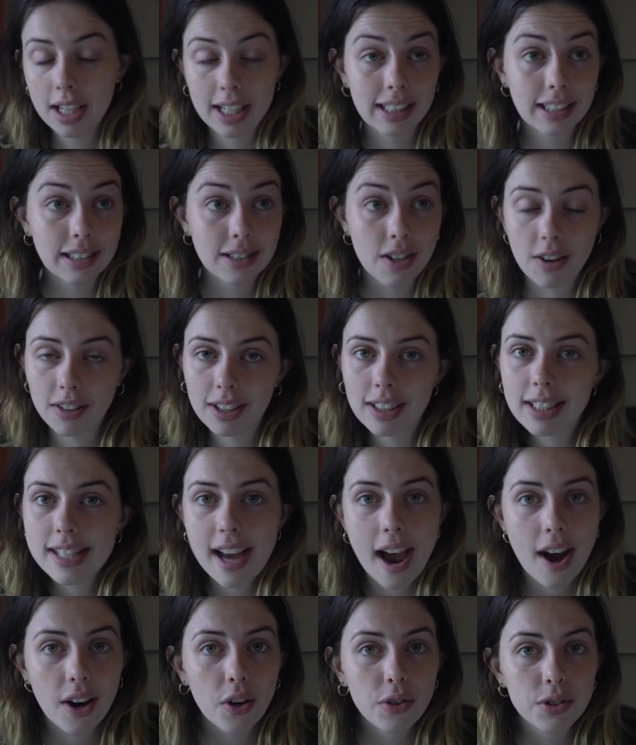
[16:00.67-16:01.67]
It's not an
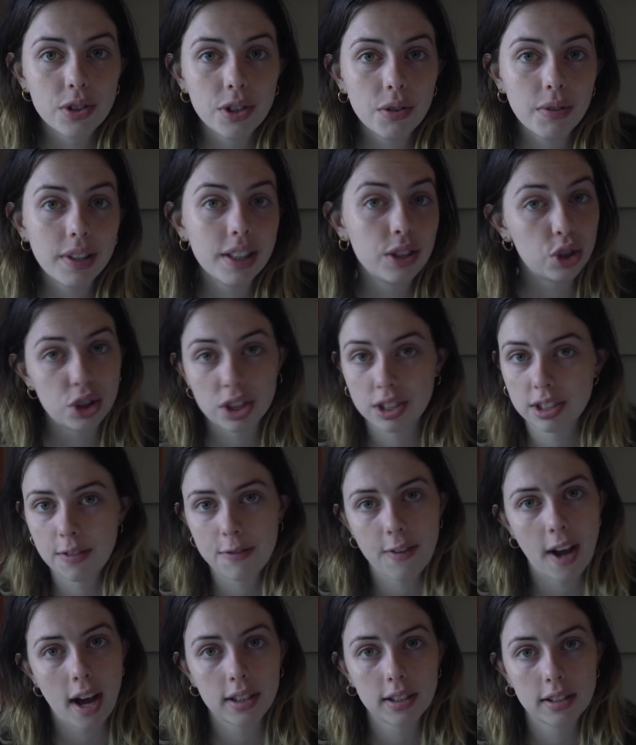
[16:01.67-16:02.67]
attack on you. It's just a
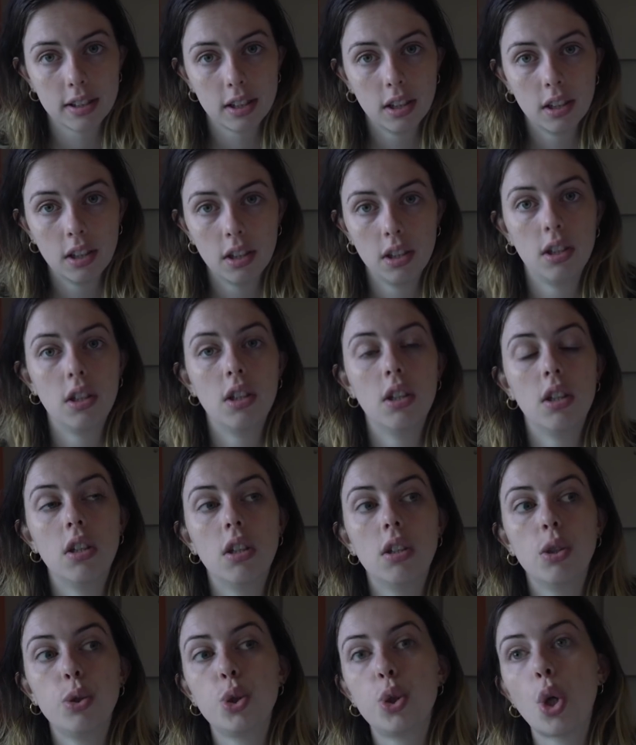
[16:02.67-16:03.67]
fact.
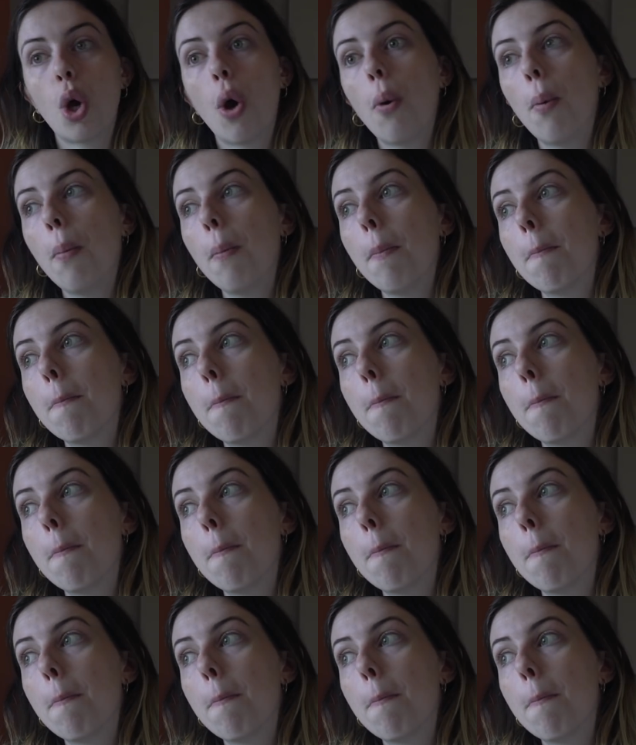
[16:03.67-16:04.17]
So